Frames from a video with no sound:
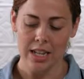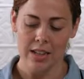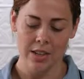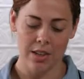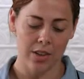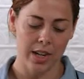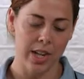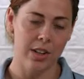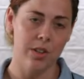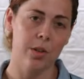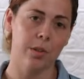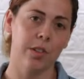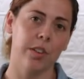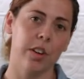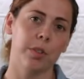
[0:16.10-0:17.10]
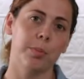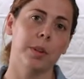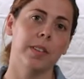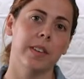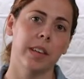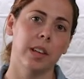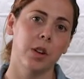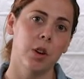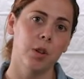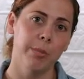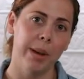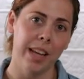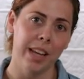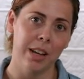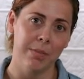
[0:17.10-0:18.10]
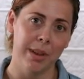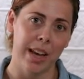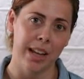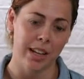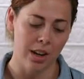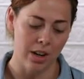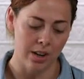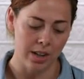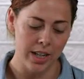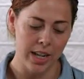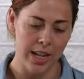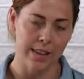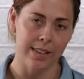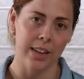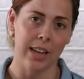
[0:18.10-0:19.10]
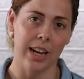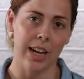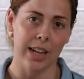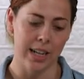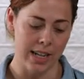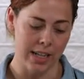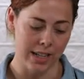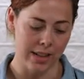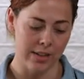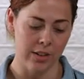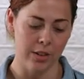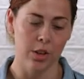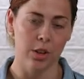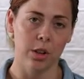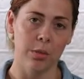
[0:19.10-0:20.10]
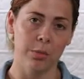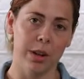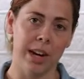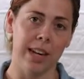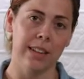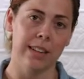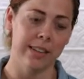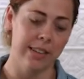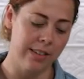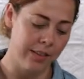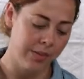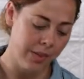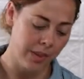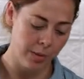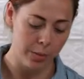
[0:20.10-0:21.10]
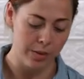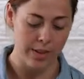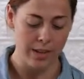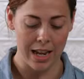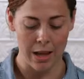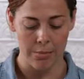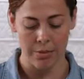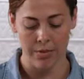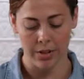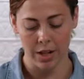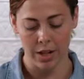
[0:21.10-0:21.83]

So right here's a reversible silicone baking mat, and it already has a guide on it, so you can practice as if this was the top of a